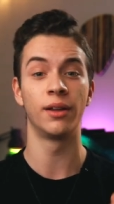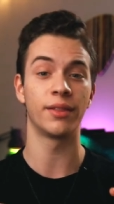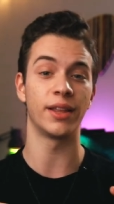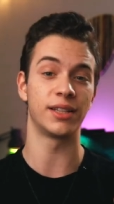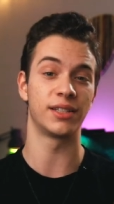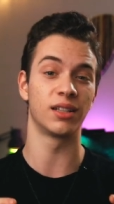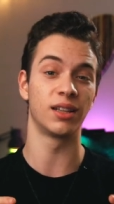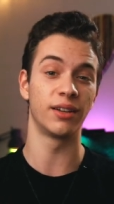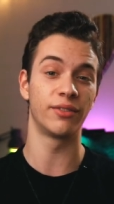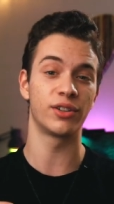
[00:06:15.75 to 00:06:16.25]

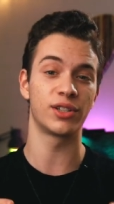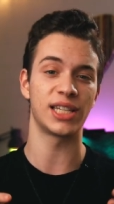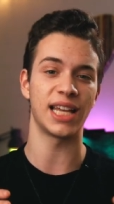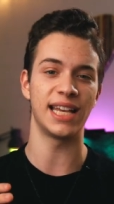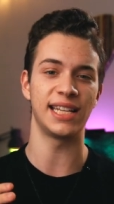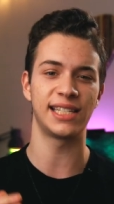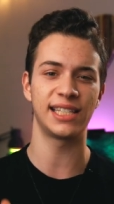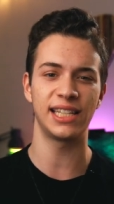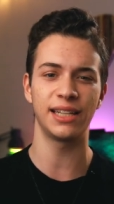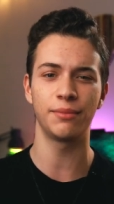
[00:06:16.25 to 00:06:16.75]
that delivers
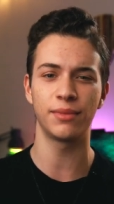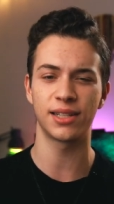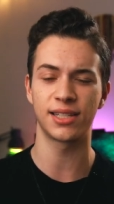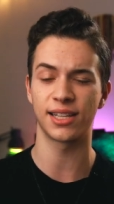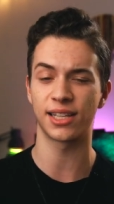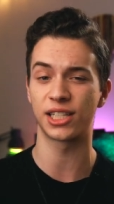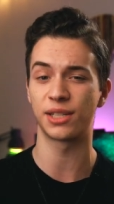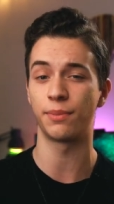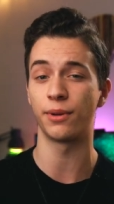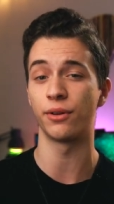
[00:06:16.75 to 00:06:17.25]
a
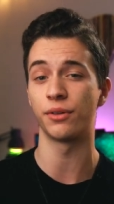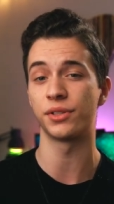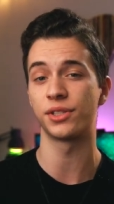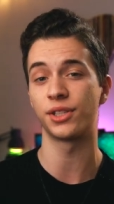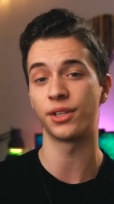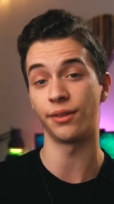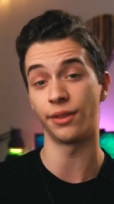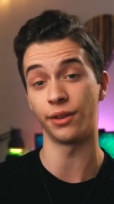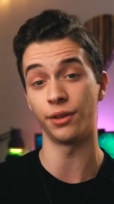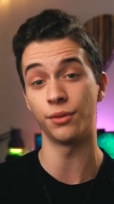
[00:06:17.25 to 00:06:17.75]
seamless experience
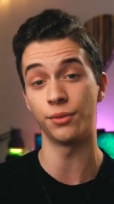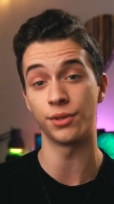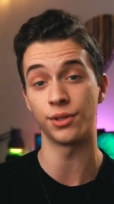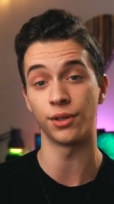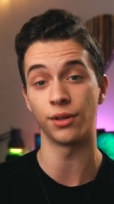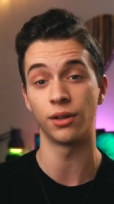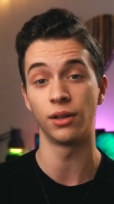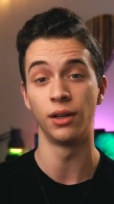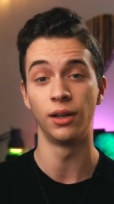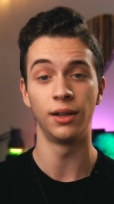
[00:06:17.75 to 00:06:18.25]
to the user.